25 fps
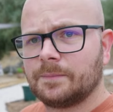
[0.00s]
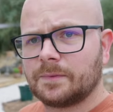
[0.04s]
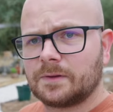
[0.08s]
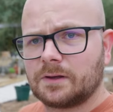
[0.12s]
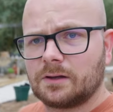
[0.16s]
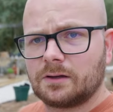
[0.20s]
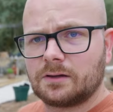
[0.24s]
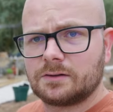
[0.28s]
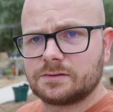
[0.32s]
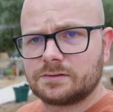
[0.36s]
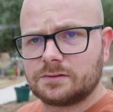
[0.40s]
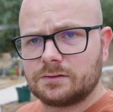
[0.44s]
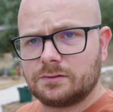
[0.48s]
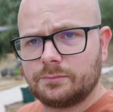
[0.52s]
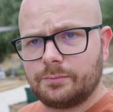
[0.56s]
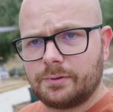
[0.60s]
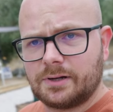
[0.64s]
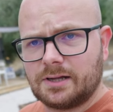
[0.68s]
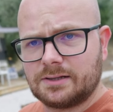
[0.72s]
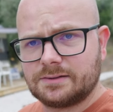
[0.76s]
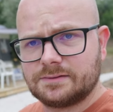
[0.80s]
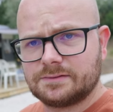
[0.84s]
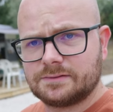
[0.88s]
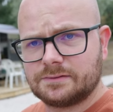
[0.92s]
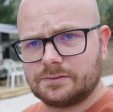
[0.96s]
Kinga's going to
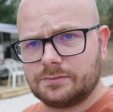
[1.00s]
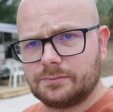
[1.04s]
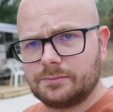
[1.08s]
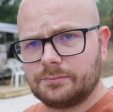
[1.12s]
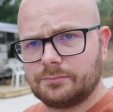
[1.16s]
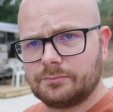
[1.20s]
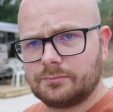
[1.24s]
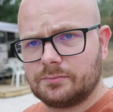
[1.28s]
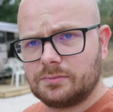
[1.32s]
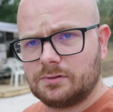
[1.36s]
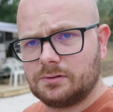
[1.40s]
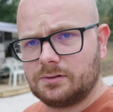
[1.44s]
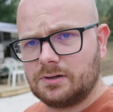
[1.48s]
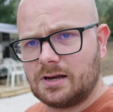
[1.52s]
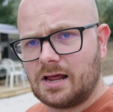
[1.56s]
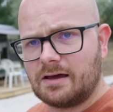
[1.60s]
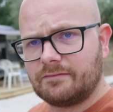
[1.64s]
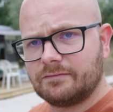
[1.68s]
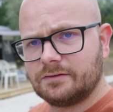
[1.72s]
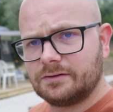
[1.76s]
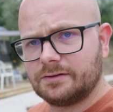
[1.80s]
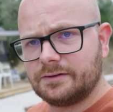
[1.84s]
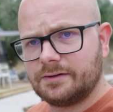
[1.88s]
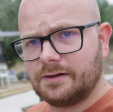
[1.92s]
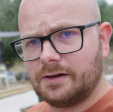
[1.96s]
plant some
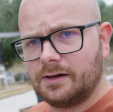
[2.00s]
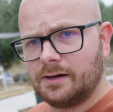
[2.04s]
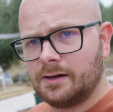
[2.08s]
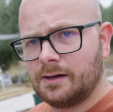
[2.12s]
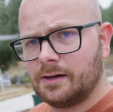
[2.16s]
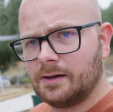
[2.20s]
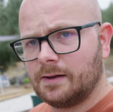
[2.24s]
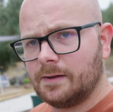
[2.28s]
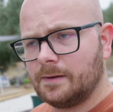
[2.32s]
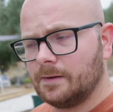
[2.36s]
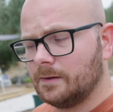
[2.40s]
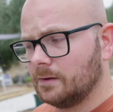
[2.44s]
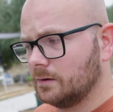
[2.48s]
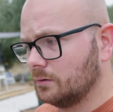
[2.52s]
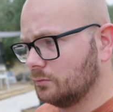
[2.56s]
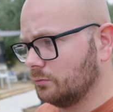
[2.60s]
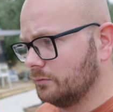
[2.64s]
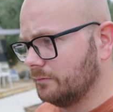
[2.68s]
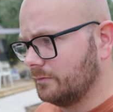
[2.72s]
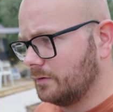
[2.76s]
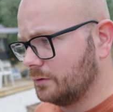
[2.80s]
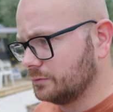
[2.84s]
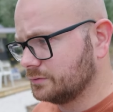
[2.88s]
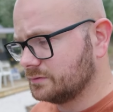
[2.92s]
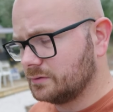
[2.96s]
lavender.
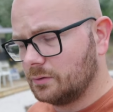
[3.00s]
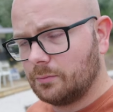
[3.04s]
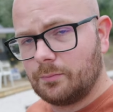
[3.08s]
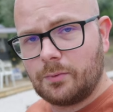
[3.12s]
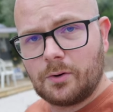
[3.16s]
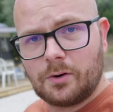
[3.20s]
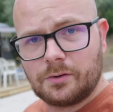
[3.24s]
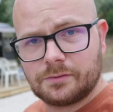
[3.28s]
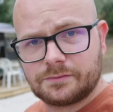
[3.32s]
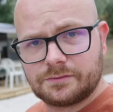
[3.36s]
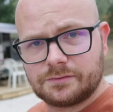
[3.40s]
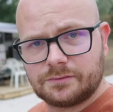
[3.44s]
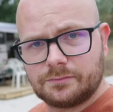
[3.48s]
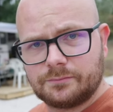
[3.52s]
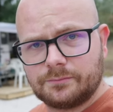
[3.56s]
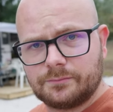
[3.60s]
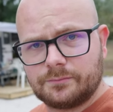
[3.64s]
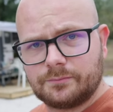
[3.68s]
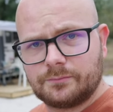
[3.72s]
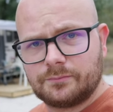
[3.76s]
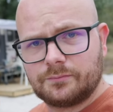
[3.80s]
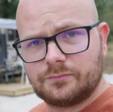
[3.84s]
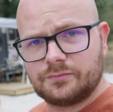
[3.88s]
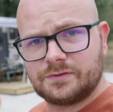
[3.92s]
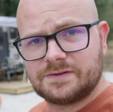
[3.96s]
We've also bought
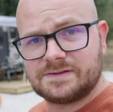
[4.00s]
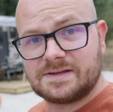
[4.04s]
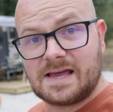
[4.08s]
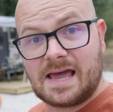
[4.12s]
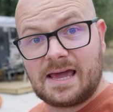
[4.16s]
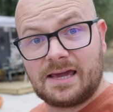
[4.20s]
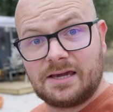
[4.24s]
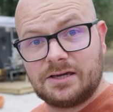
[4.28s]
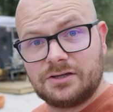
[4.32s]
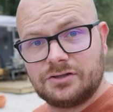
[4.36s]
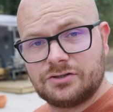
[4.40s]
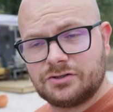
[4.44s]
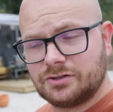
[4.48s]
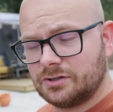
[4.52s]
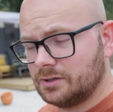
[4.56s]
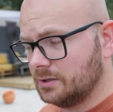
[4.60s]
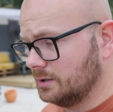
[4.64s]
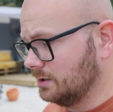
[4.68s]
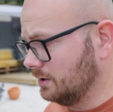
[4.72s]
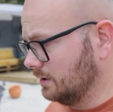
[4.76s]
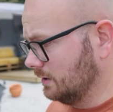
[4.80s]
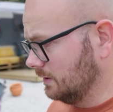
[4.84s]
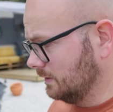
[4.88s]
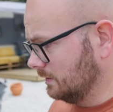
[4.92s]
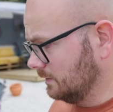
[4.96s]
some sage
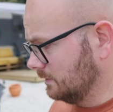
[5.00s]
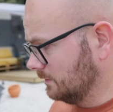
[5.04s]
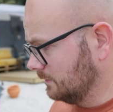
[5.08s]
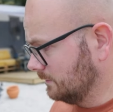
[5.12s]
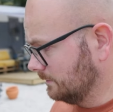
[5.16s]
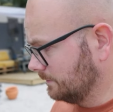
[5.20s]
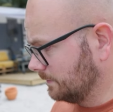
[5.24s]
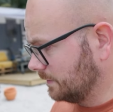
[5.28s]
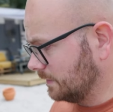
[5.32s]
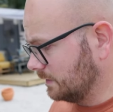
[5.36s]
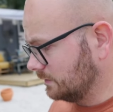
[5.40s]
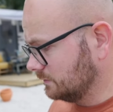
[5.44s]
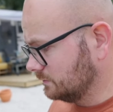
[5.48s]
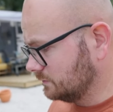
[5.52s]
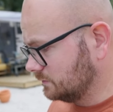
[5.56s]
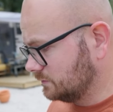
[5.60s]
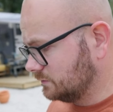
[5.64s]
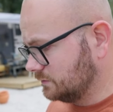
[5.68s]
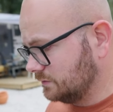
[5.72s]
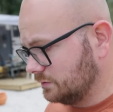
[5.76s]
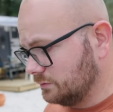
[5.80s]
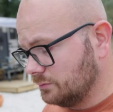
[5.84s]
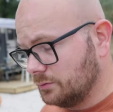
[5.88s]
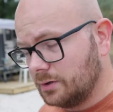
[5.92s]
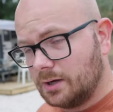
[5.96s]

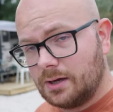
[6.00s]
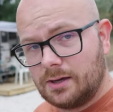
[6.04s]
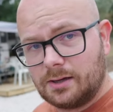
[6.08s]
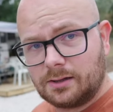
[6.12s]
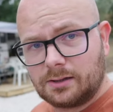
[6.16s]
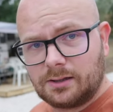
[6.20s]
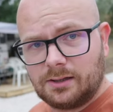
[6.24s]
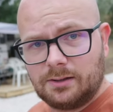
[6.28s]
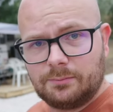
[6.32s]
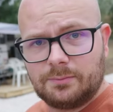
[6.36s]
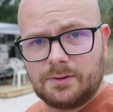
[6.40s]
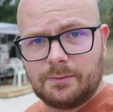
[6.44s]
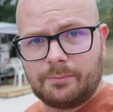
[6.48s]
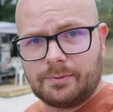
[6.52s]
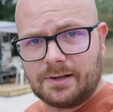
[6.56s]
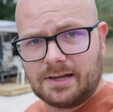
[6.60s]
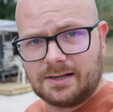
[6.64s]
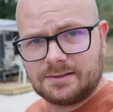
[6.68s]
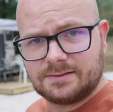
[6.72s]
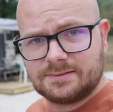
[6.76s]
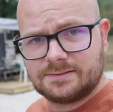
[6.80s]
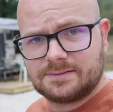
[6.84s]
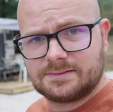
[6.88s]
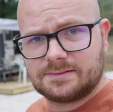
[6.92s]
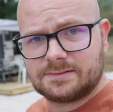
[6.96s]
to keep the
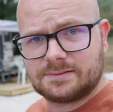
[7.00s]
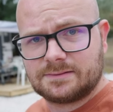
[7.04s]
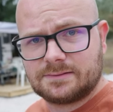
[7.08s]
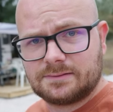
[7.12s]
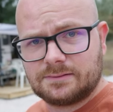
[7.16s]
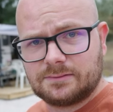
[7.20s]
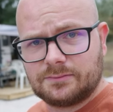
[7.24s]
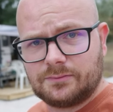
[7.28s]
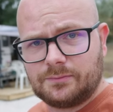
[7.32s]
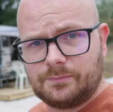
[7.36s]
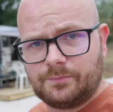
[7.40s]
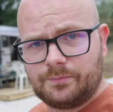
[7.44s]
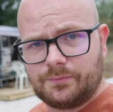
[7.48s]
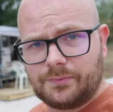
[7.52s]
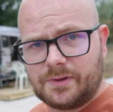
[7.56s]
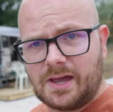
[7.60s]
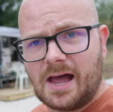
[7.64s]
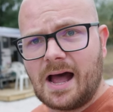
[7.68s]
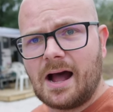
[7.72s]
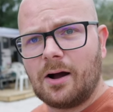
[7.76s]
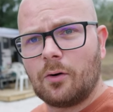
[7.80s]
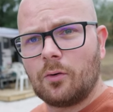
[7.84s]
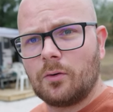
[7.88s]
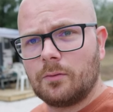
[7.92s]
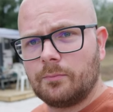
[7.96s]
plants
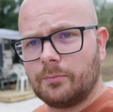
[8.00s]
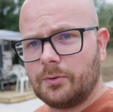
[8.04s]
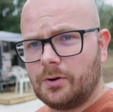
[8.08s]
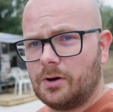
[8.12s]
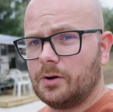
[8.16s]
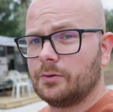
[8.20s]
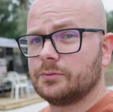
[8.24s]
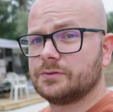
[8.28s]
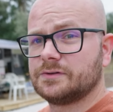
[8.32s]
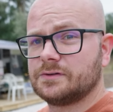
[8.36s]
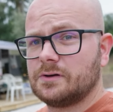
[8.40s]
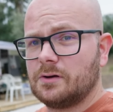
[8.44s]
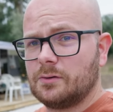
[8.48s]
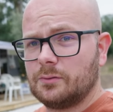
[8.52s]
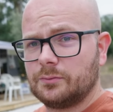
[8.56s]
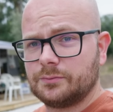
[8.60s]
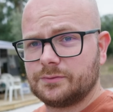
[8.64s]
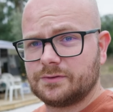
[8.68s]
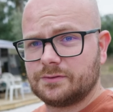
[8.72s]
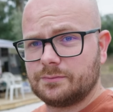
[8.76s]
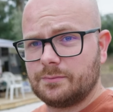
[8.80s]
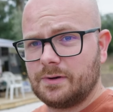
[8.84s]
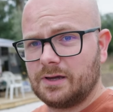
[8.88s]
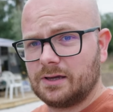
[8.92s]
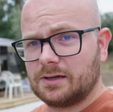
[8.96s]
out, but also
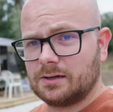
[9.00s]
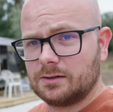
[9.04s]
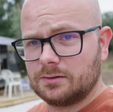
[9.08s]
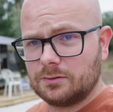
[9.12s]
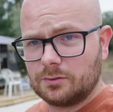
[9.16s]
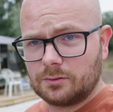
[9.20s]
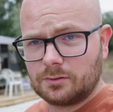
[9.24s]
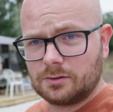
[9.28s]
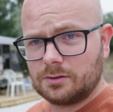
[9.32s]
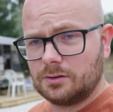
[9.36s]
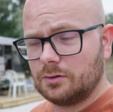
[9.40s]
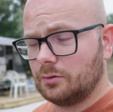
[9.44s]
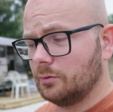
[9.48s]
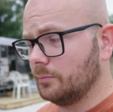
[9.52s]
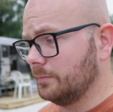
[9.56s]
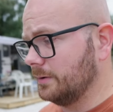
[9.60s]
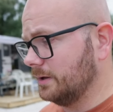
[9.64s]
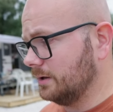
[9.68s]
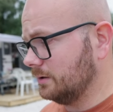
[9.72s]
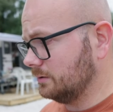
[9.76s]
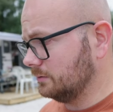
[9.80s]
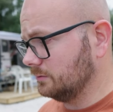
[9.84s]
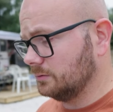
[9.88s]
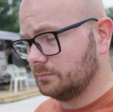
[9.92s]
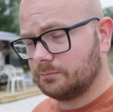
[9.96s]
to make it look a little
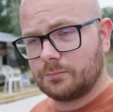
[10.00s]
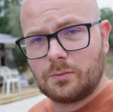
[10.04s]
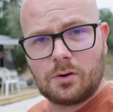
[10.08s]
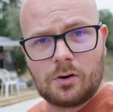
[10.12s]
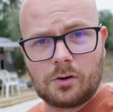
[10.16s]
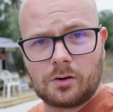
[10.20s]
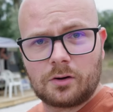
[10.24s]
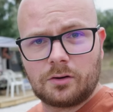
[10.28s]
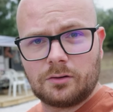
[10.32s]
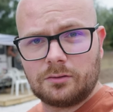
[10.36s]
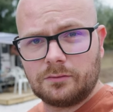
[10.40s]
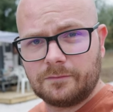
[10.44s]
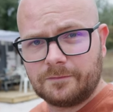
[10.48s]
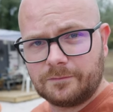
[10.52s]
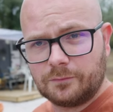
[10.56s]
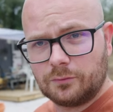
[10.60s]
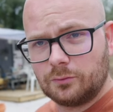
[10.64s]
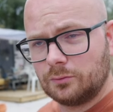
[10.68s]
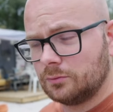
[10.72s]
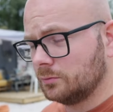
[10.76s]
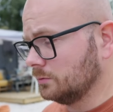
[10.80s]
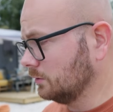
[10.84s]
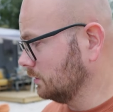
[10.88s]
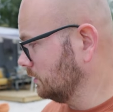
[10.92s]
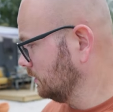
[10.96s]
bit more
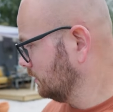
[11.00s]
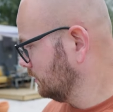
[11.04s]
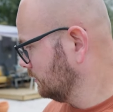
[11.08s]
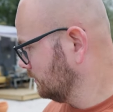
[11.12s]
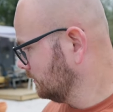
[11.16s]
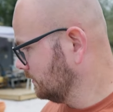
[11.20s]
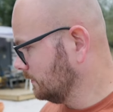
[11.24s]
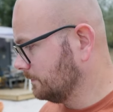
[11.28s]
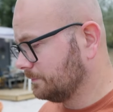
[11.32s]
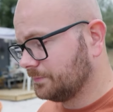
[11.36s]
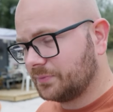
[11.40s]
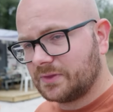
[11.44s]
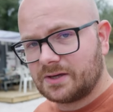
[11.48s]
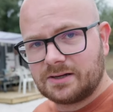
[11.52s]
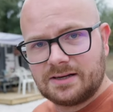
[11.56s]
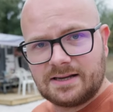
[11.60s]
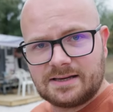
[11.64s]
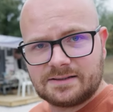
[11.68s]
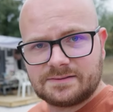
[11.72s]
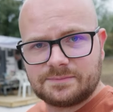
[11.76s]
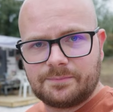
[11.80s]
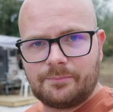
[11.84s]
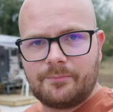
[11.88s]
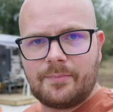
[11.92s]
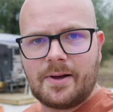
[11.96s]
colourful,
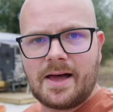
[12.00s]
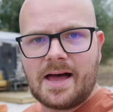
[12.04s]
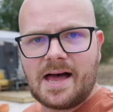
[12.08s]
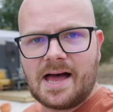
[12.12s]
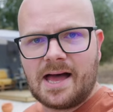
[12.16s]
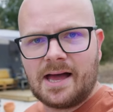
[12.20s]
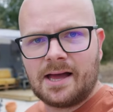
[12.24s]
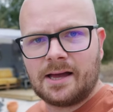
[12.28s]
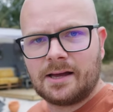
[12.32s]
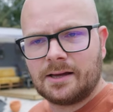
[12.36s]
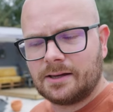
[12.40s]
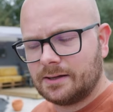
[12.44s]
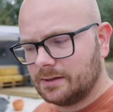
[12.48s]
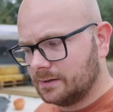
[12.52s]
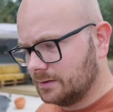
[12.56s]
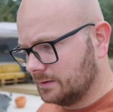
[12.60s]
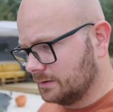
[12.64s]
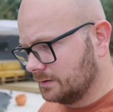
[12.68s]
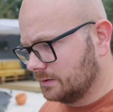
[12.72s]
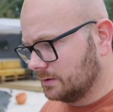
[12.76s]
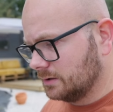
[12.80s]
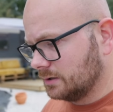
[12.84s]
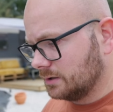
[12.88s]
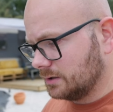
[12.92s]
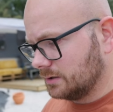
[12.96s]
less bare.
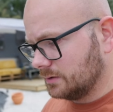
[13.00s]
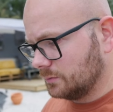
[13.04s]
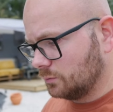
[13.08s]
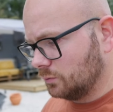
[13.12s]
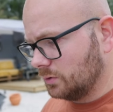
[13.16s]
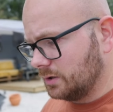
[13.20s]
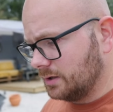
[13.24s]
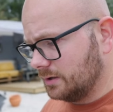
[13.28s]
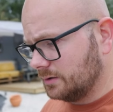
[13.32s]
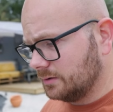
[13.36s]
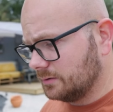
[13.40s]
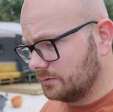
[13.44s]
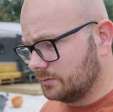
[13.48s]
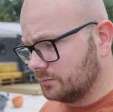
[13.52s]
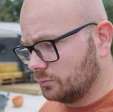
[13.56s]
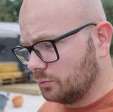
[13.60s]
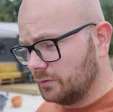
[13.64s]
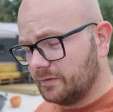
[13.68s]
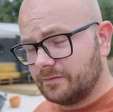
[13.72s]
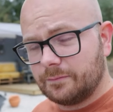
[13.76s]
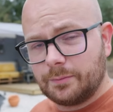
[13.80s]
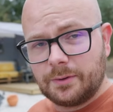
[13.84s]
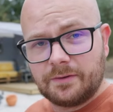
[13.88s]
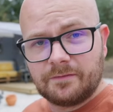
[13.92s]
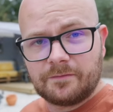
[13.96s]
When
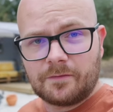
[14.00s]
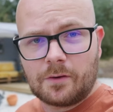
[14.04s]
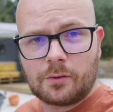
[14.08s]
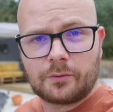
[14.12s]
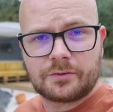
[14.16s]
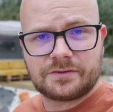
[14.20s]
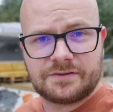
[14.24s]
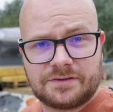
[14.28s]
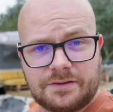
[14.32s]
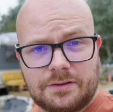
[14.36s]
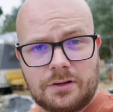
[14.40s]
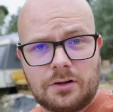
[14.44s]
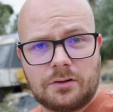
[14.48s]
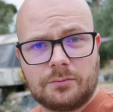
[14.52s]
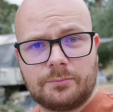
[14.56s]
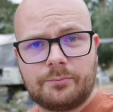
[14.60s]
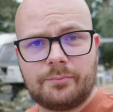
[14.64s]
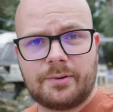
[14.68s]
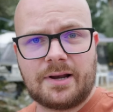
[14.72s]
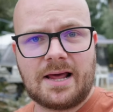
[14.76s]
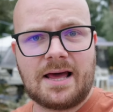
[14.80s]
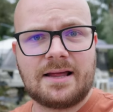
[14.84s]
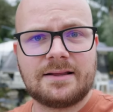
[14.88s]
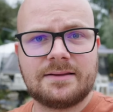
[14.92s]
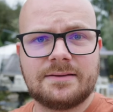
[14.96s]
we've been focusing on
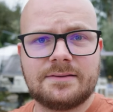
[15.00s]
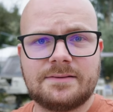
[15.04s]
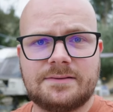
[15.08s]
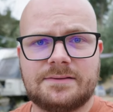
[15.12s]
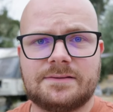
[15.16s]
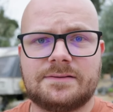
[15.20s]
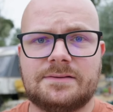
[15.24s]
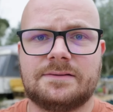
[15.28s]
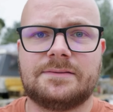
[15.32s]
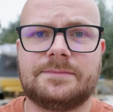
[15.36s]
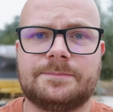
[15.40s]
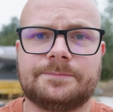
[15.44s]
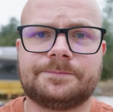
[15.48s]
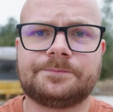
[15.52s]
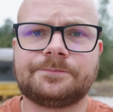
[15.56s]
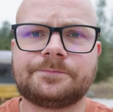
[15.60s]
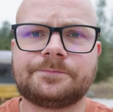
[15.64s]
plants